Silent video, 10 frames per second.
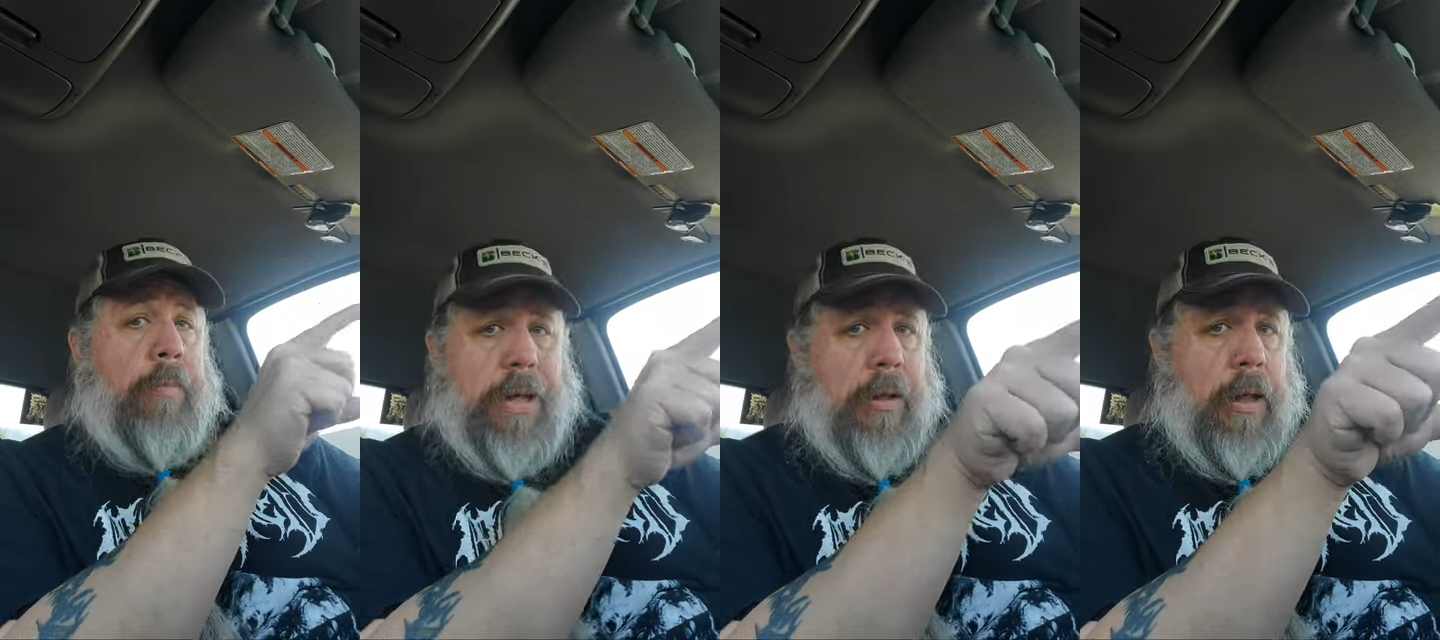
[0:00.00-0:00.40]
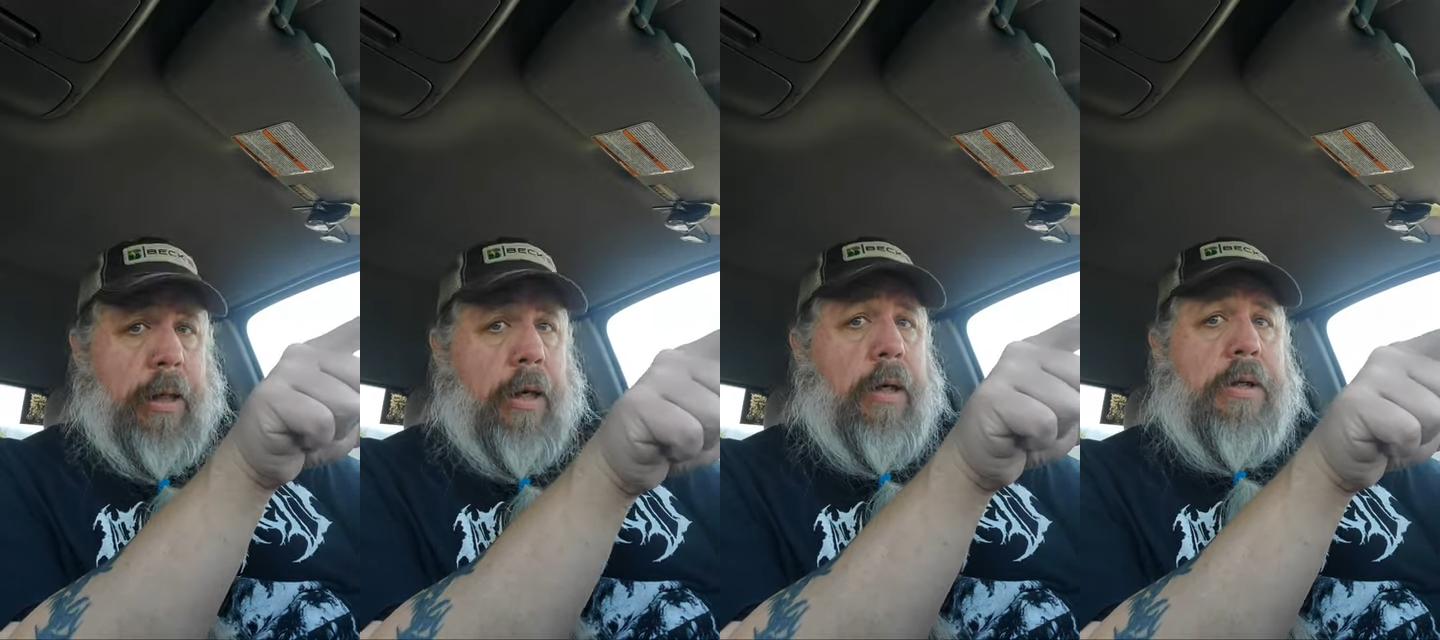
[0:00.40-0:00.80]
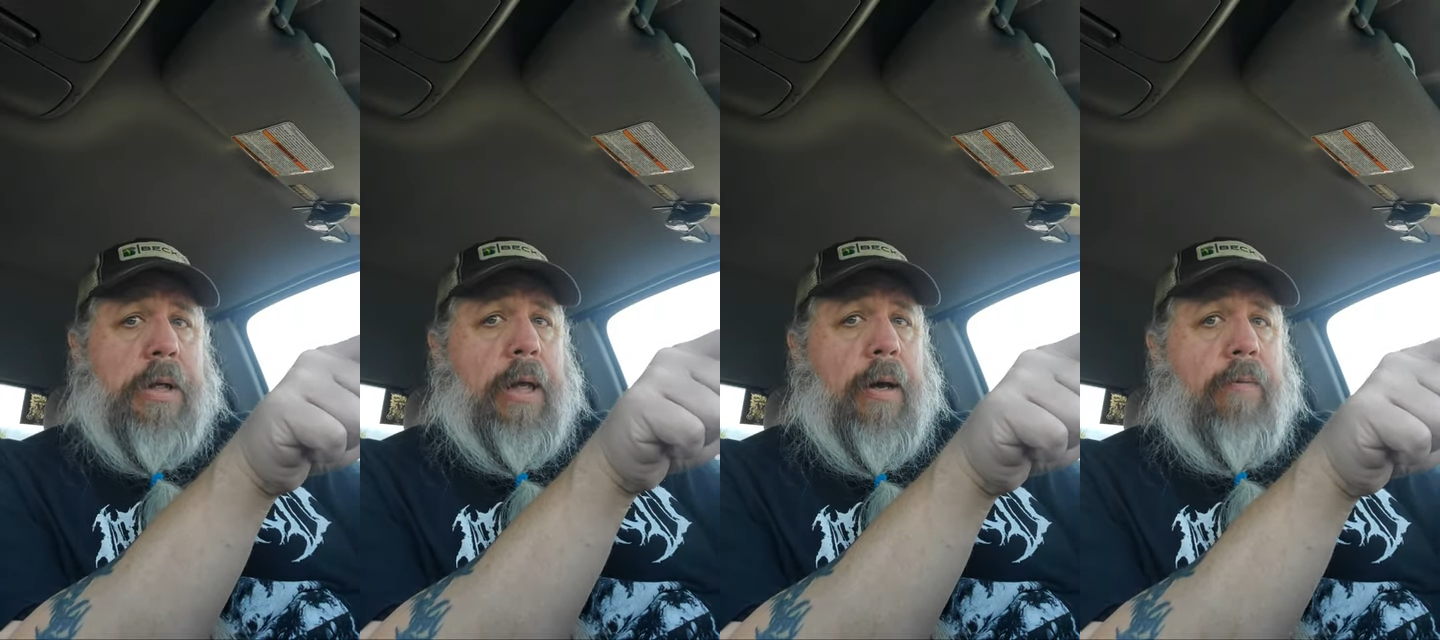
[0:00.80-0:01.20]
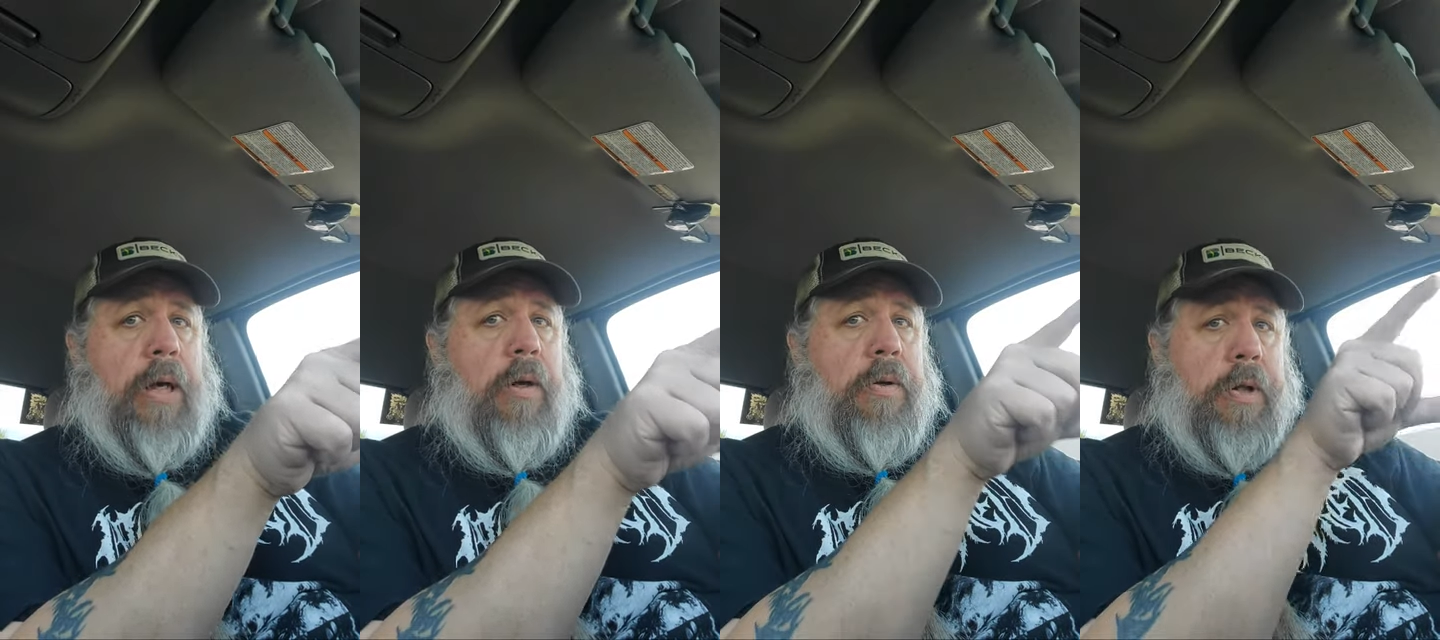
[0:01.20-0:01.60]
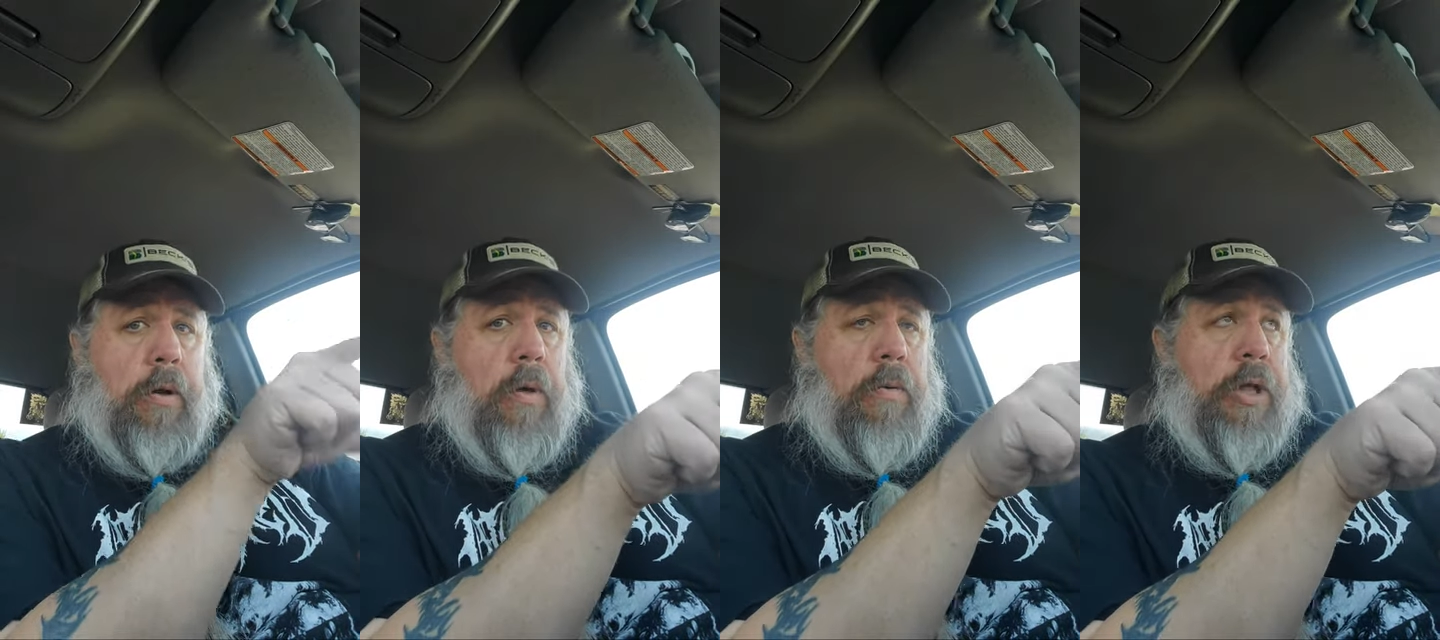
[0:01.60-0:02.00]
pinned the lyrics on that video. So
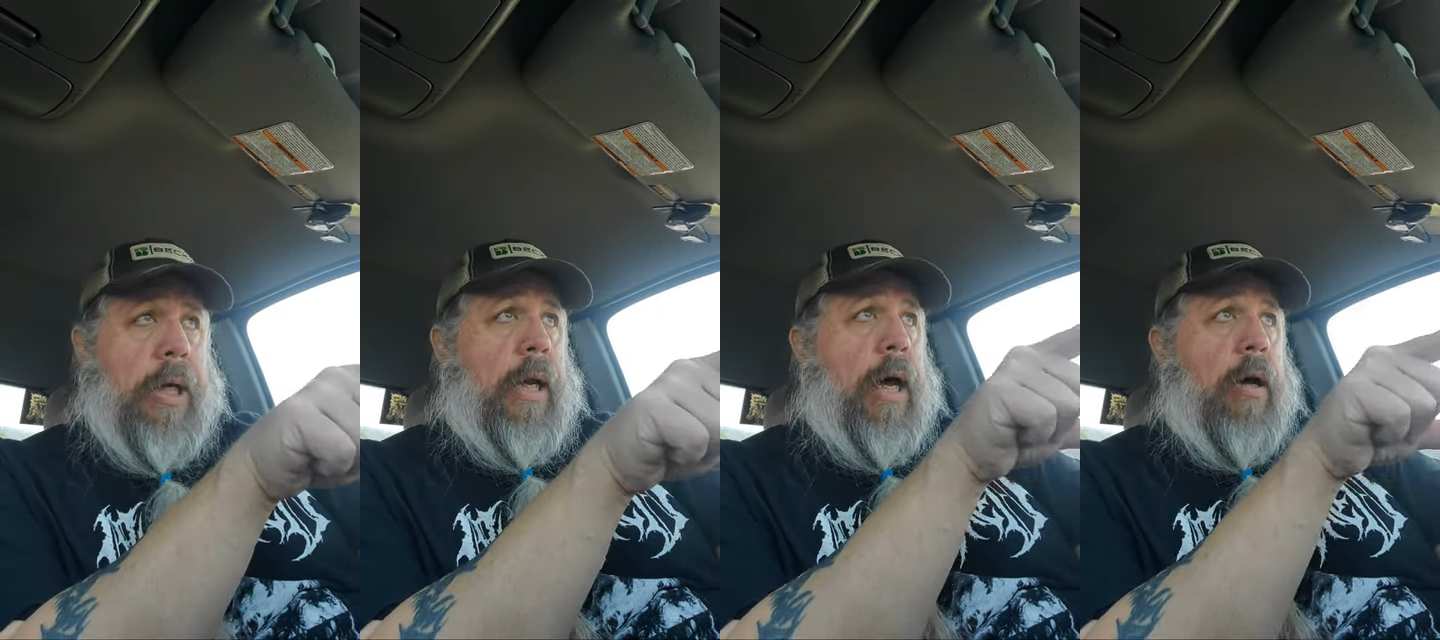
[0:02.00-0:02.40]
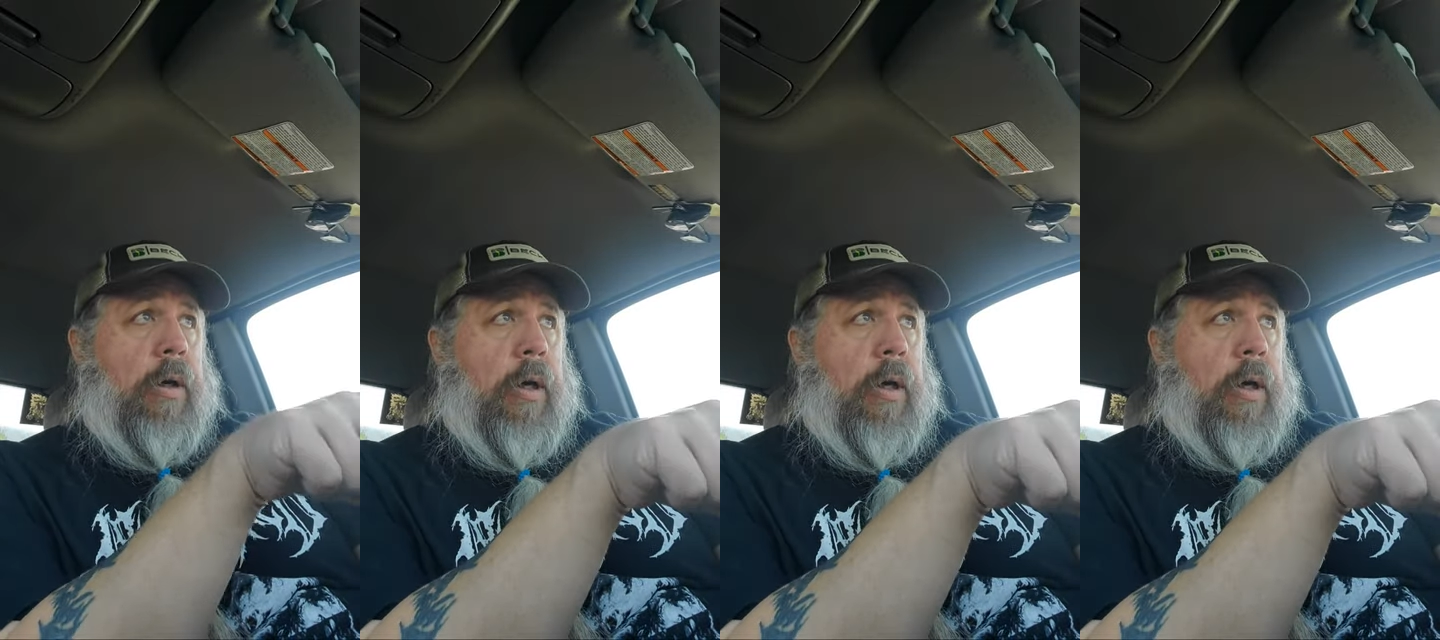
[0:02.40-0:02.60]
go check it out.